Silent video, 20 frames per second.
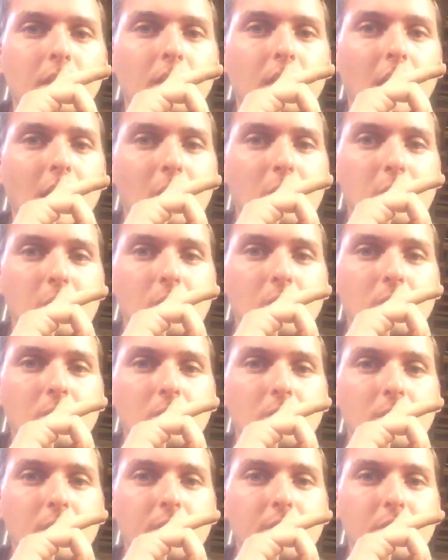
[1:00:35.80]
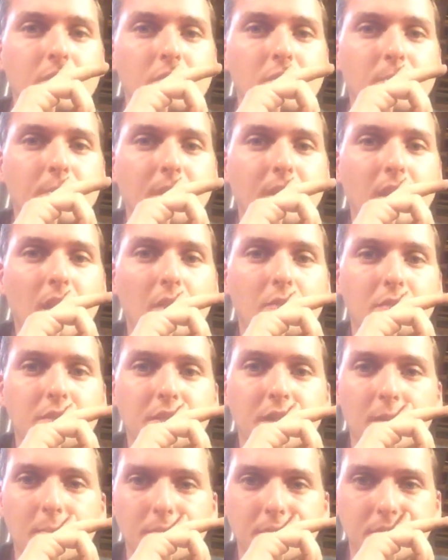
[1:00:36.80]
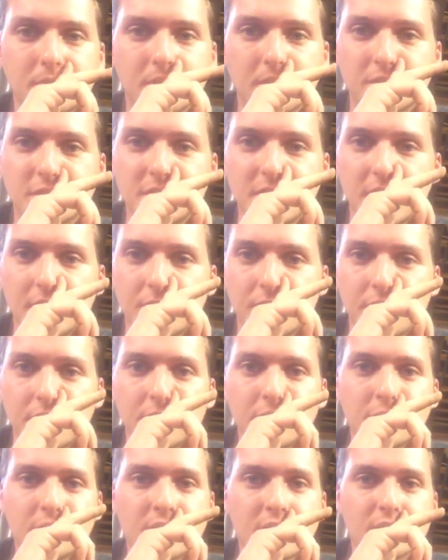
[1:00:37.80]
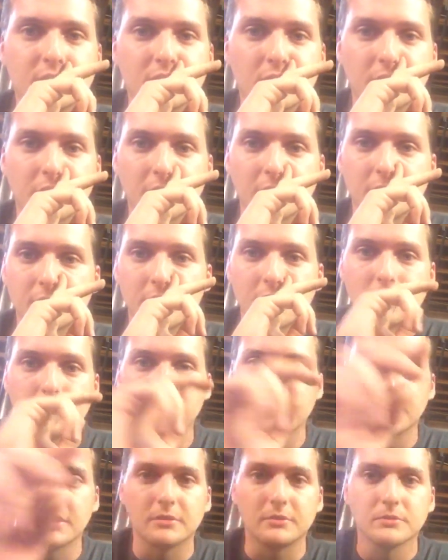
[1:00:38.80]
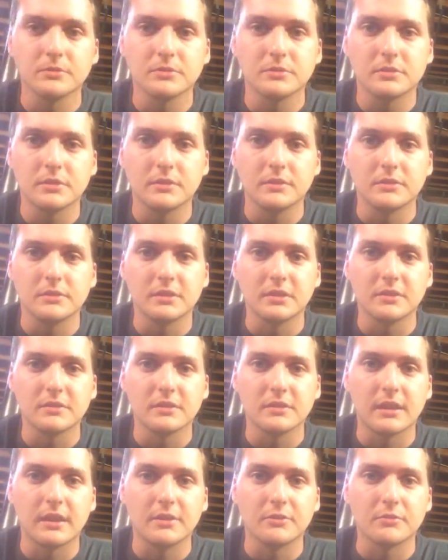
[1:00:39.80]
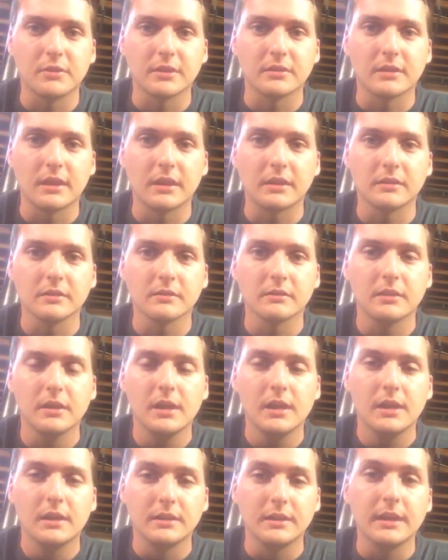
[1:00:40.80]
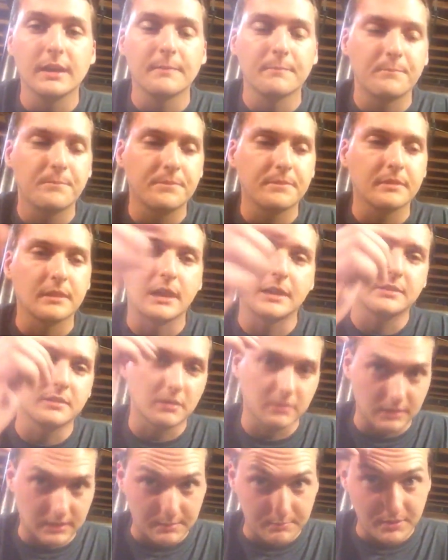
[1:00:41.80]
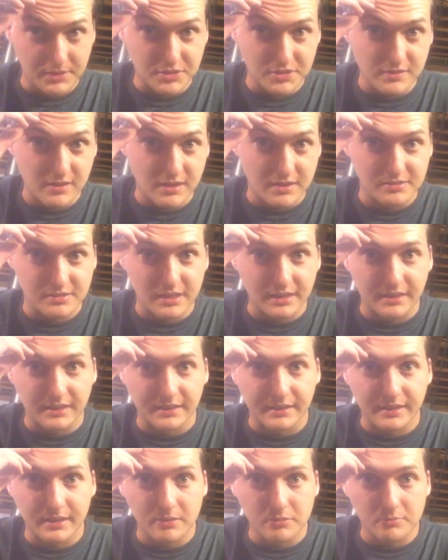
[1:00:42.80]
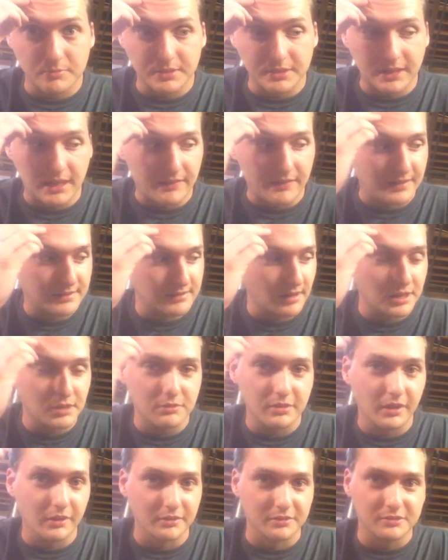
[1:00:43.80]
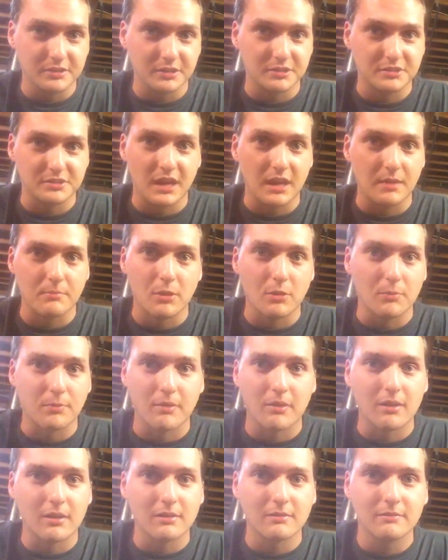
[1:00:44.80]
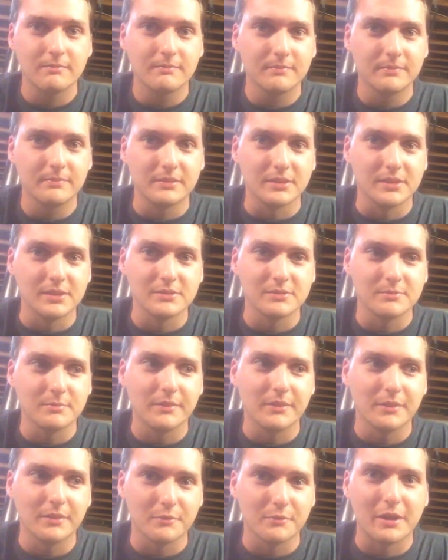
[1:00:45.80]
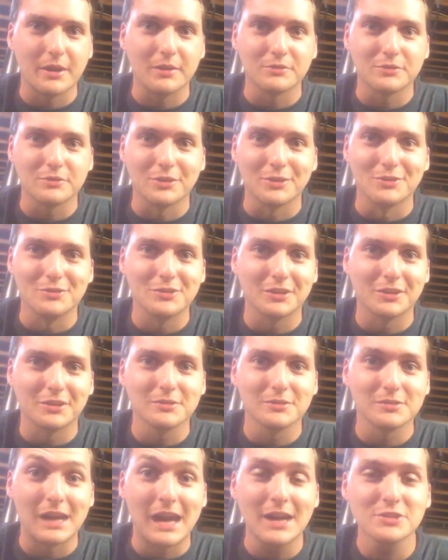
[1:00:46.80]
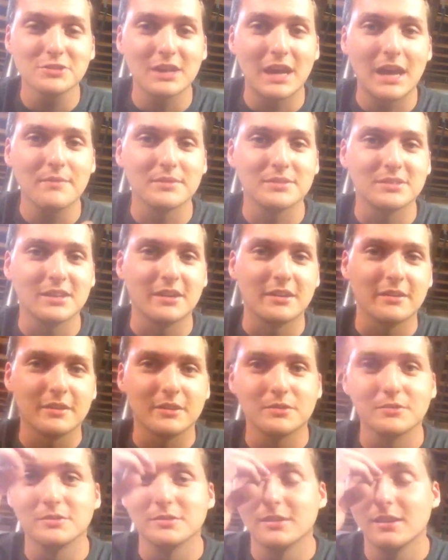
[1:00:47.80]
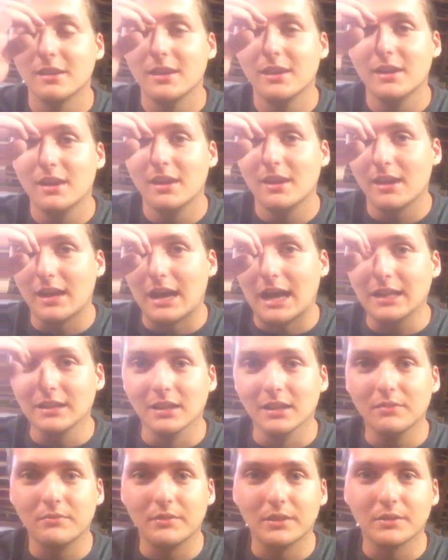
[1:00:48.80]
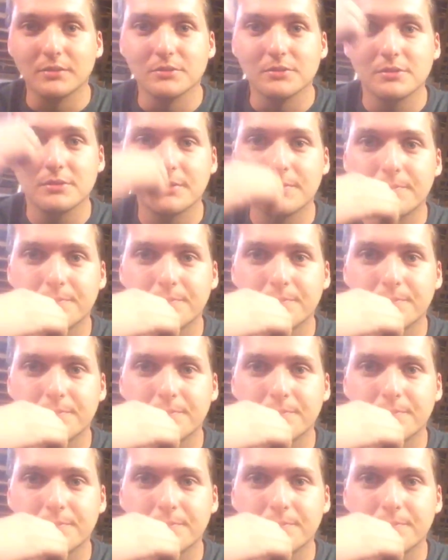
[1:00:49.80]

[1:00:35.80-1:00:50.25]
I don't know if this has been covered yet, but the '68 fenders had circular turn signals, and the '69 has rectangular. Yeah, I mentioned that a second ago, but yeah, that's how you tell a '68 Mopar is the round turn signals. I actually have a set of those. I love those.